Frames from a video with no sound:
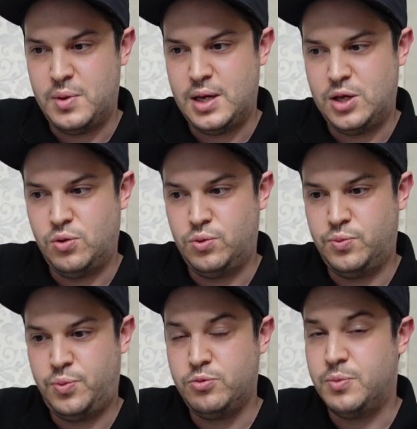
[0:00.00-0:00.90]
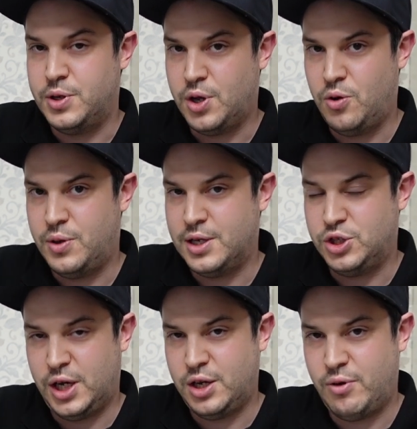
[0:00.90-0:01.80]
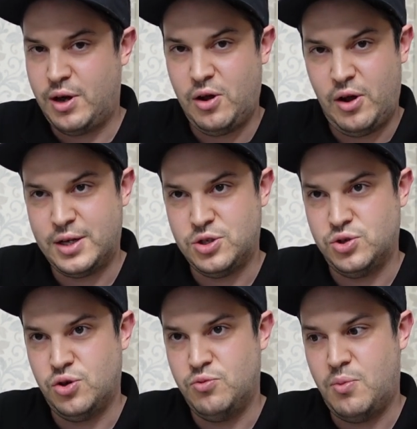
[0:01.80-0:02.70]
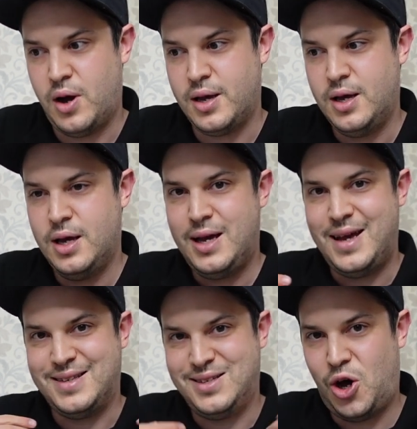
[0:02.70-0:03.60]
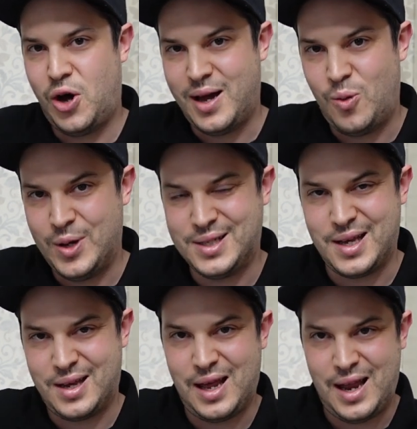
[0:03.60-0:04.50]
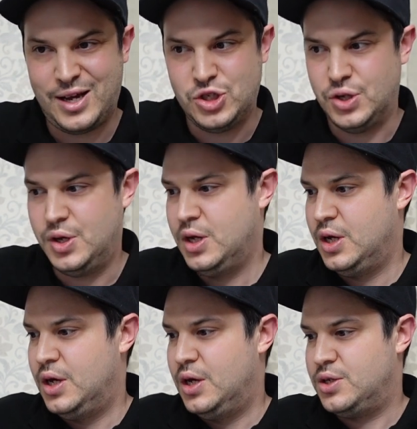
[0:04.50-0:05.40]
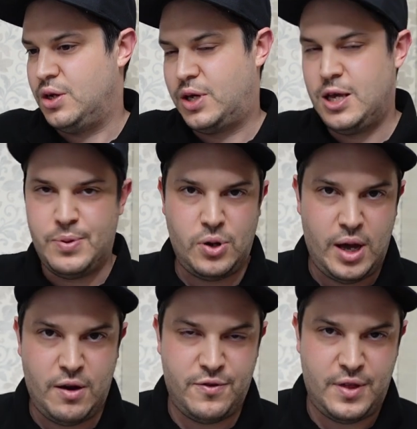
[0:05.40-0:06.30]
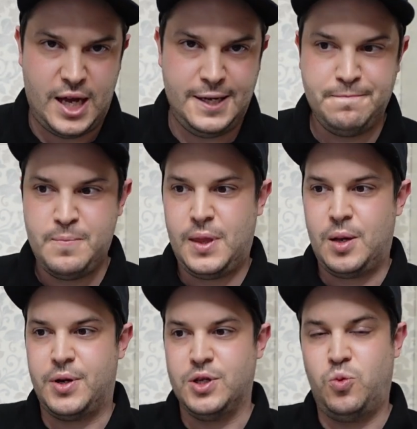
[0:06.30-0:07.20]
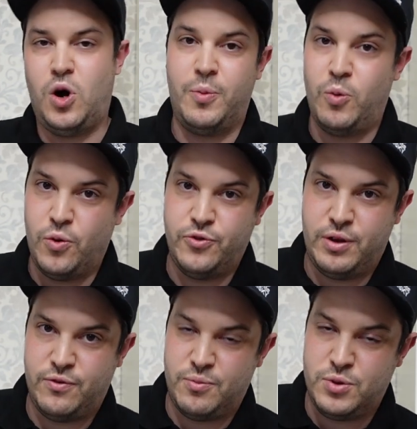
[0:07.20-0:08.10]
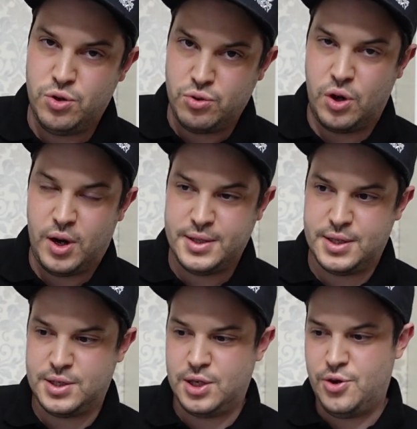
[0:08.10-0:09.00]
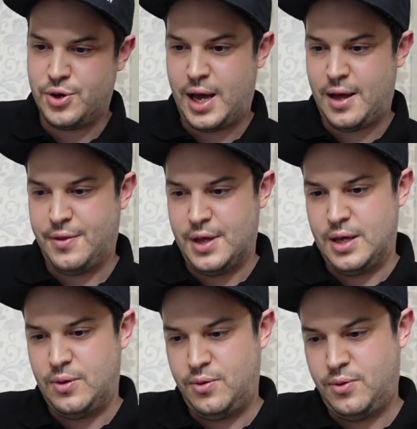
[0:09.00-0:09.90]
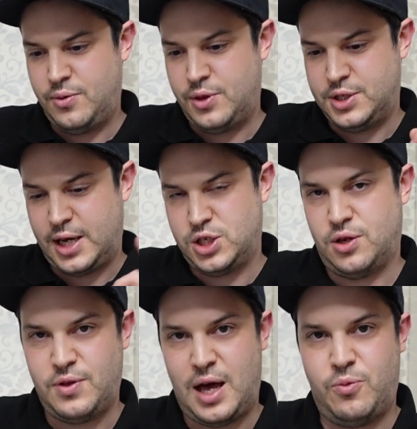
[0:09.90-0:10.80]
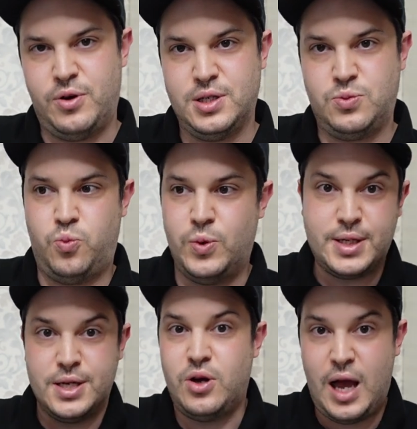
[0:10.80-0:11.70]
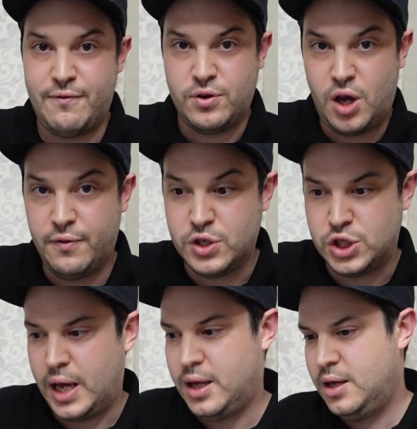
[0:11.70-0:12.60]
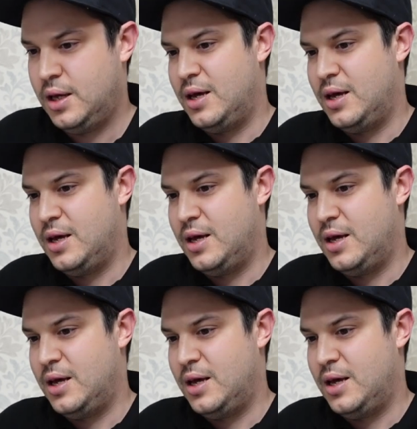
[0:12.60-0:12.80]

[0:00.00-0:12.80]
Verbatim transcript: me, you'll probably know that in January I like to do my entire whiskey collection. So keep an eye out for that, because what I'll be wanting from you guys is to look at the section of that where it's whiskies I haven't covered yet,